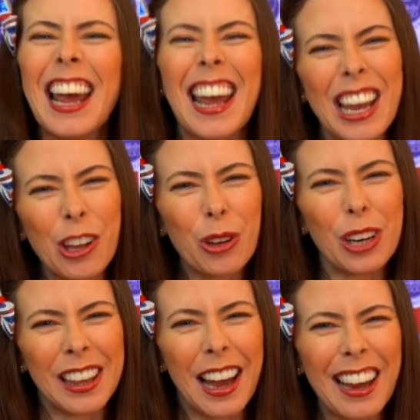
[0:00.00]

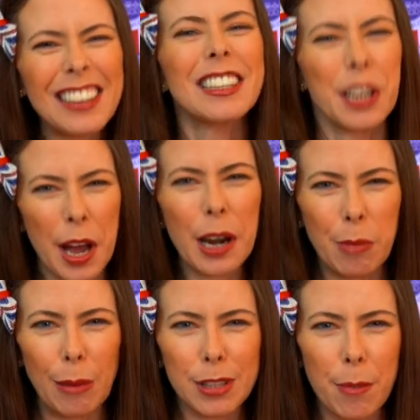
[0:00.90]
including the ice kind of
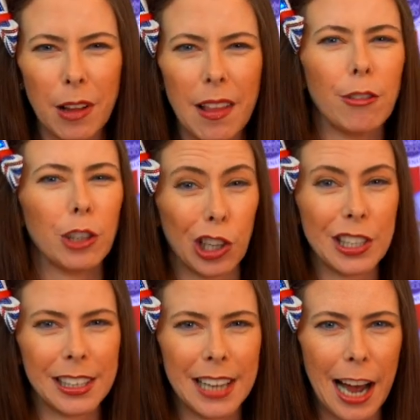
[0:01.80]
bumps up the level
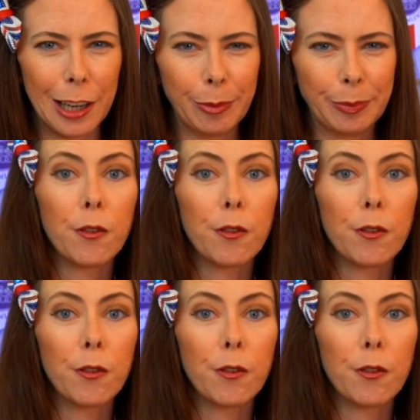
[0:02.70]
just a tad.